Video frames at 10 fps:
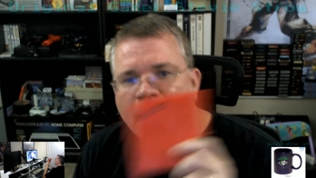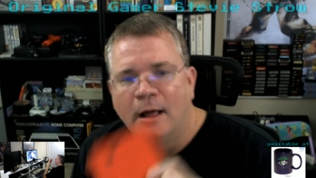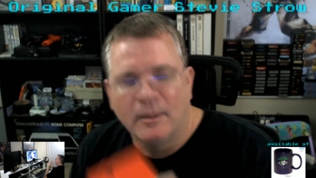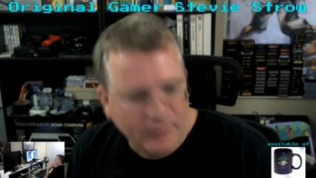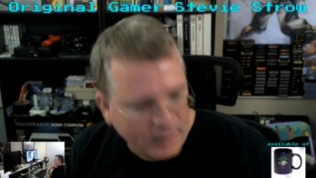
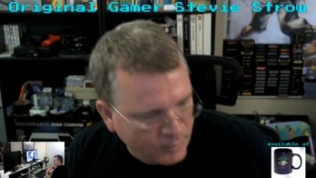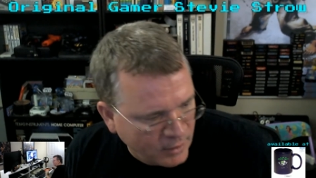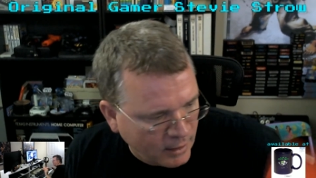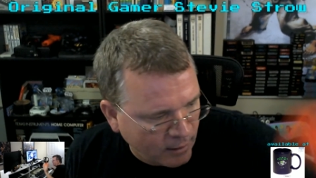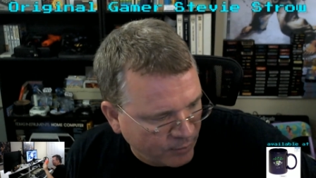I'll probably
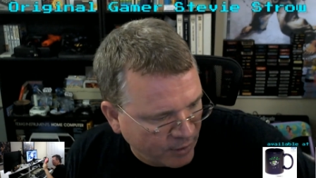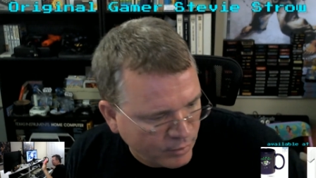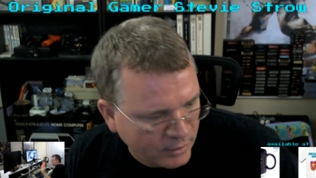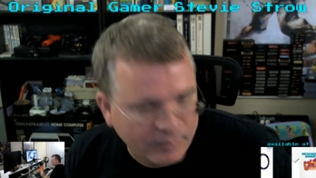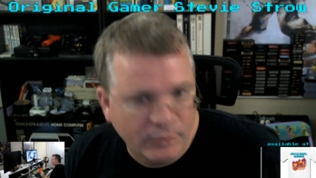be hitting
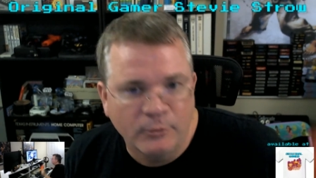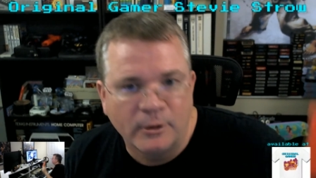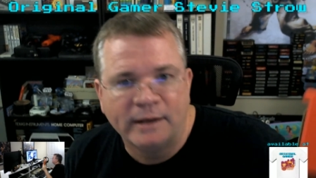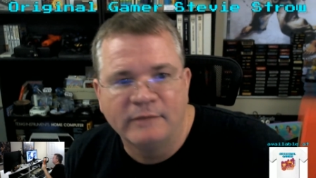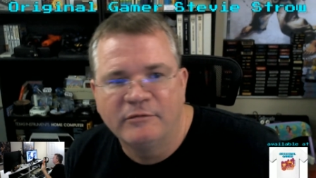people up on where
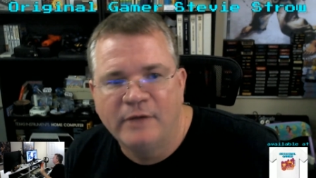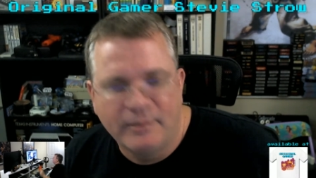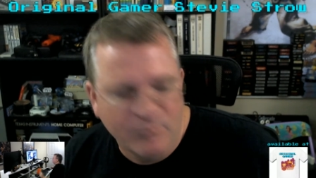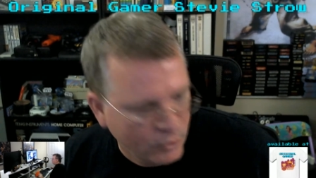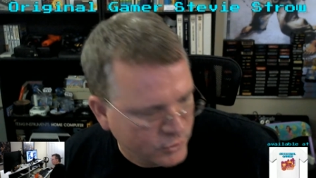I can
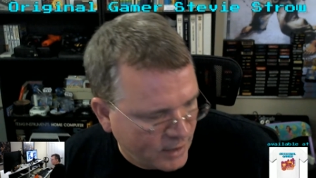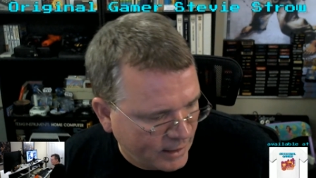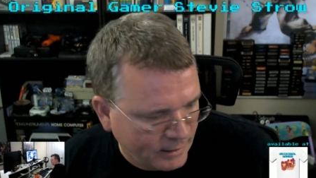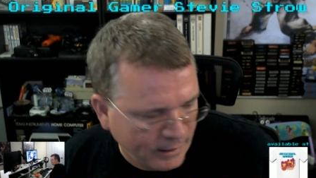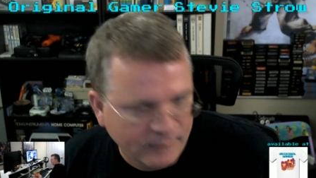find more
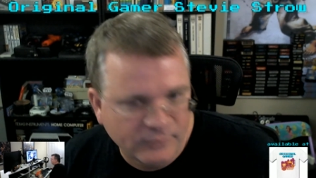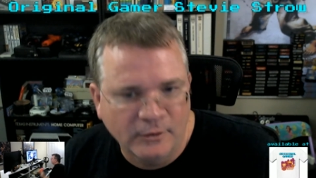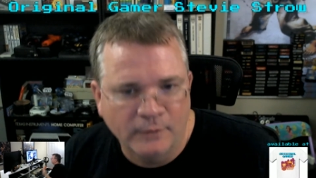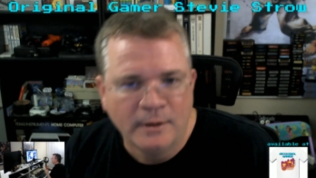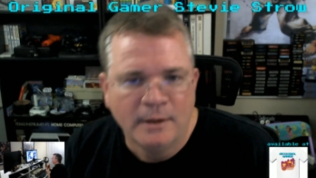Dragon games.
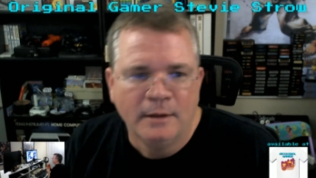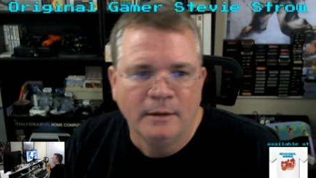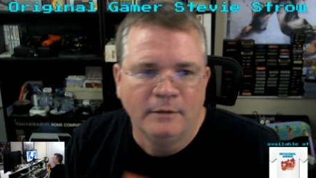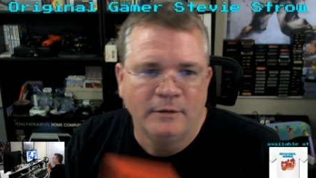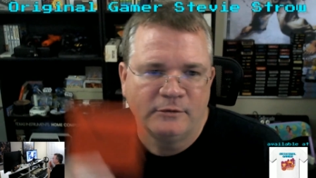So
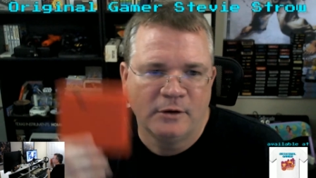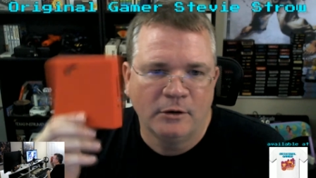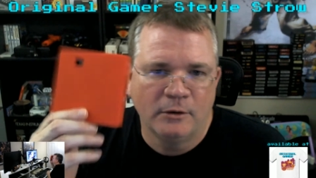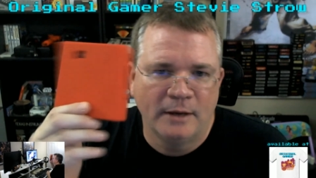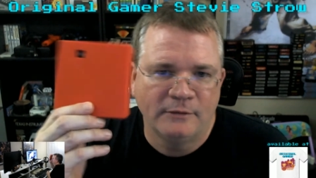this
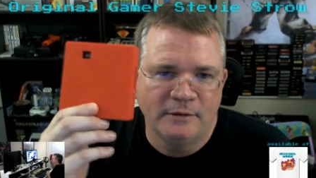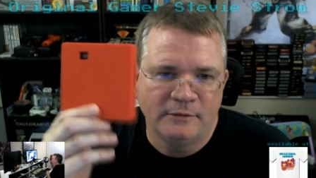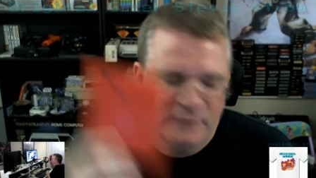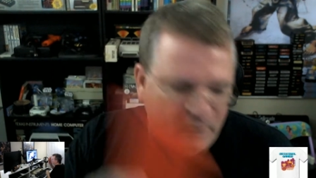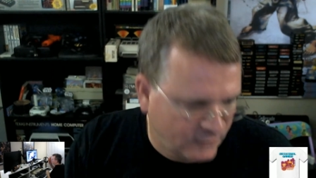Coco
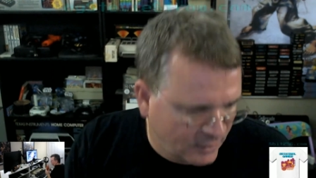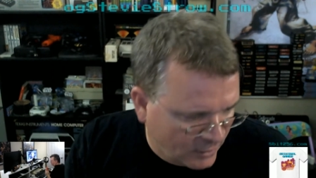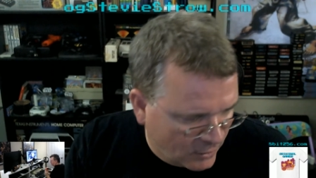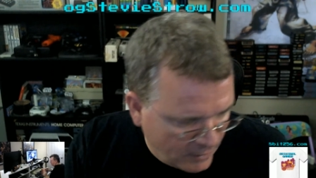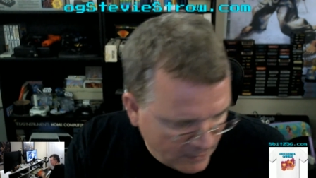SDC is going to
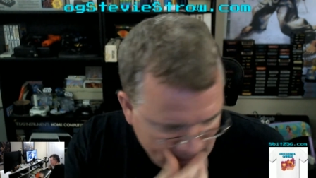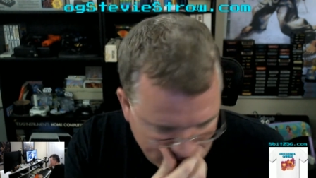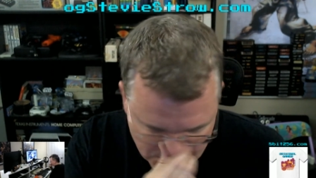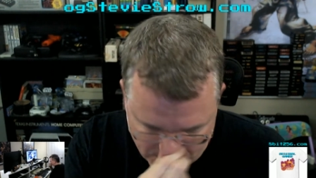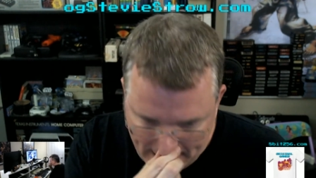go in
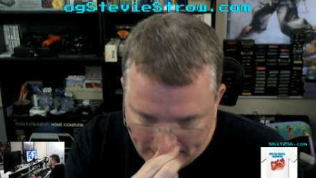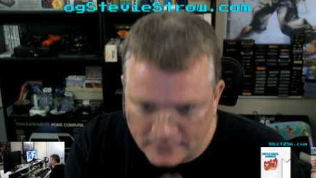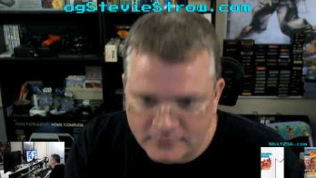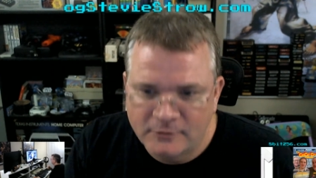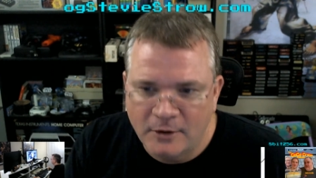that
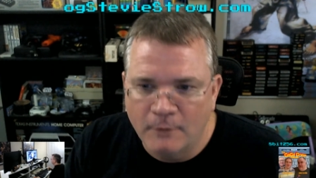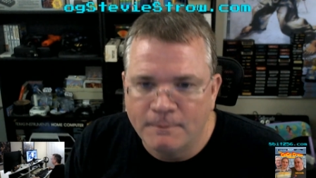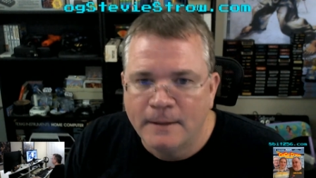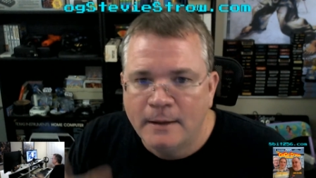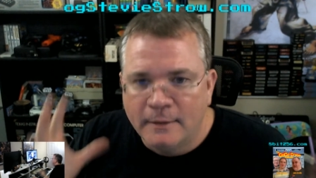Dragon. So
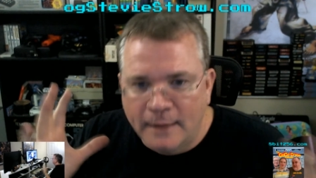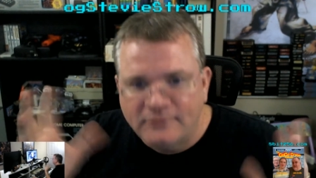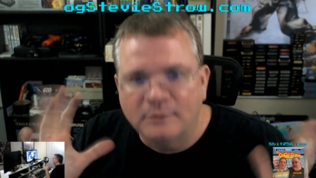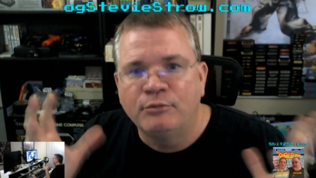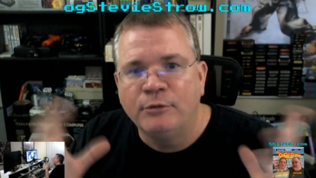
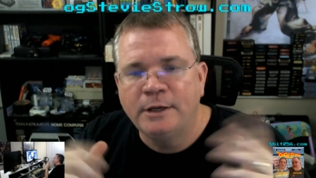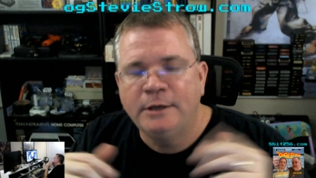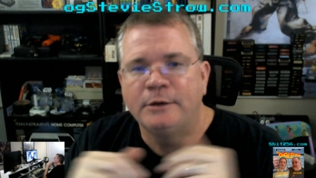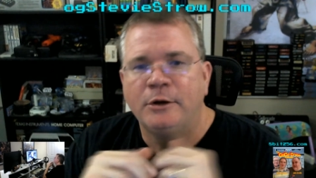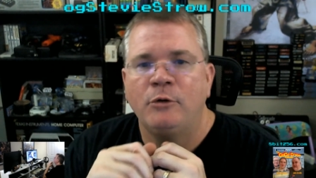that's a pretty
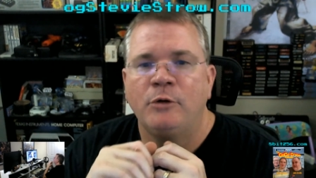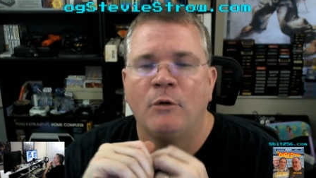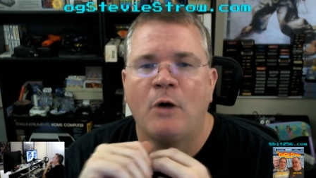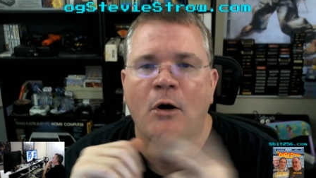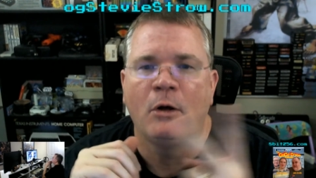good
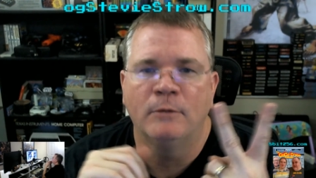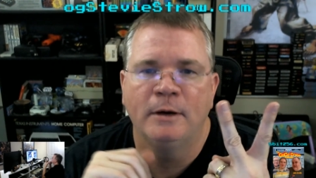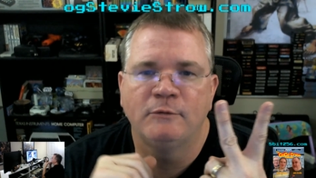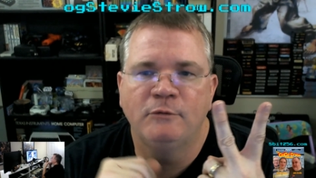Coco haul, right?